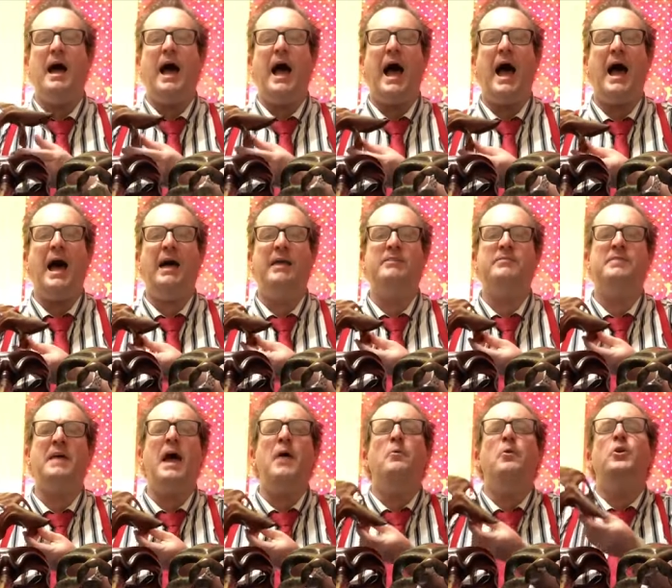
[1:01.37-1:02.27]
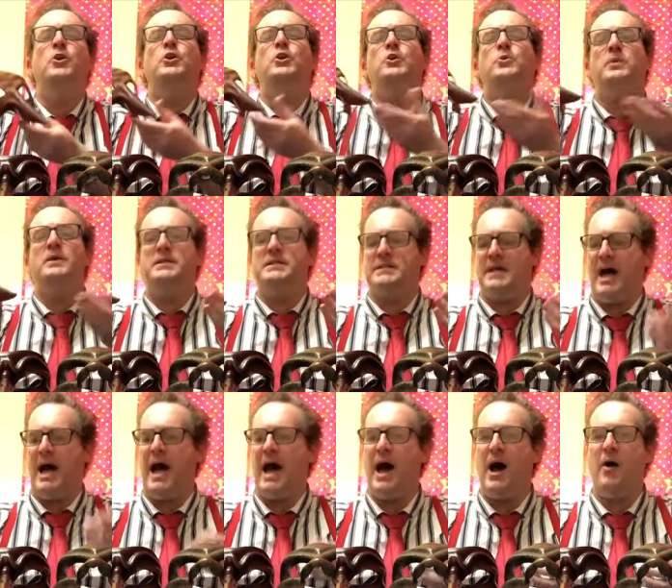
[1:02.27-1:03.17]
And they were new in
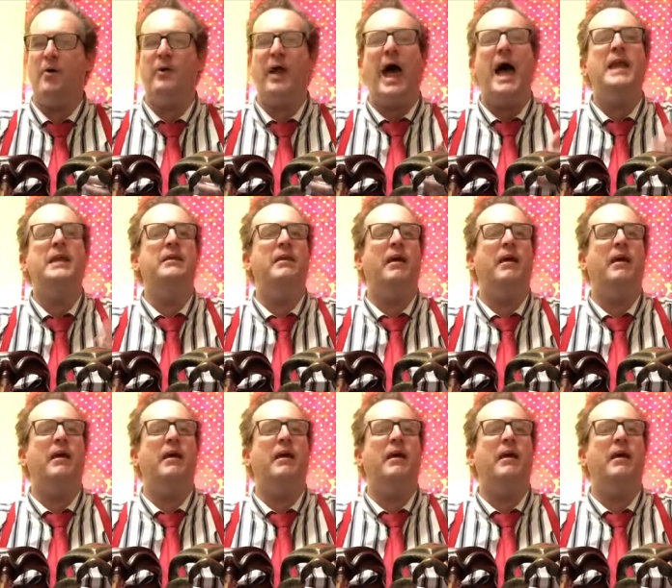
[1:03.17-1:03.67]
town and